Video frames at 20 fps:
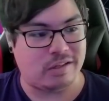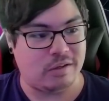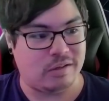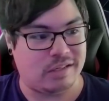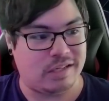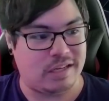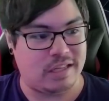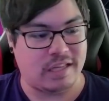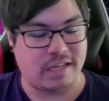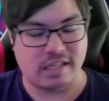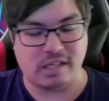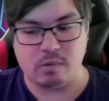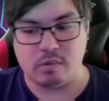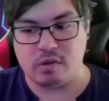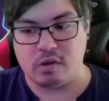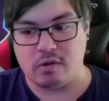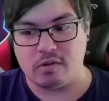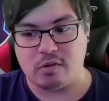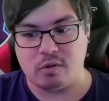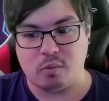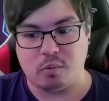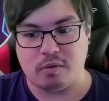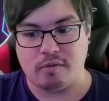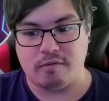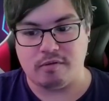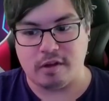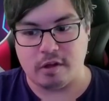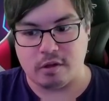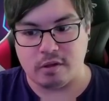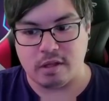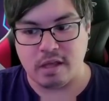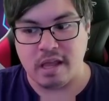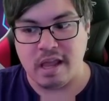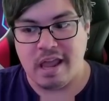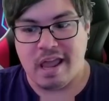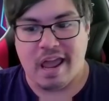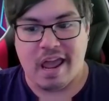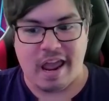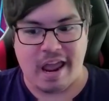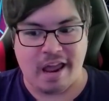You see, this was also revealed,
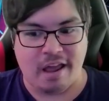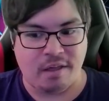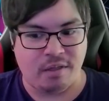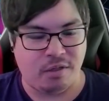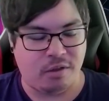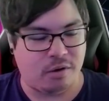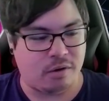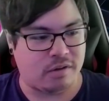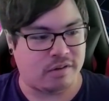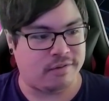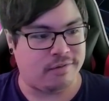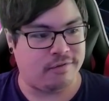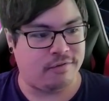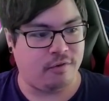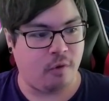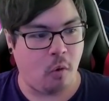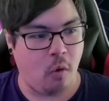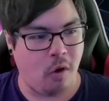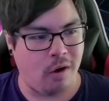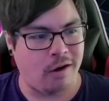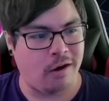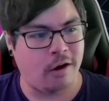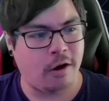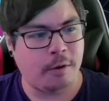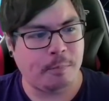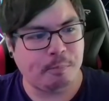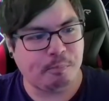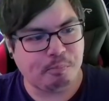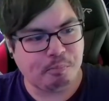and there's four.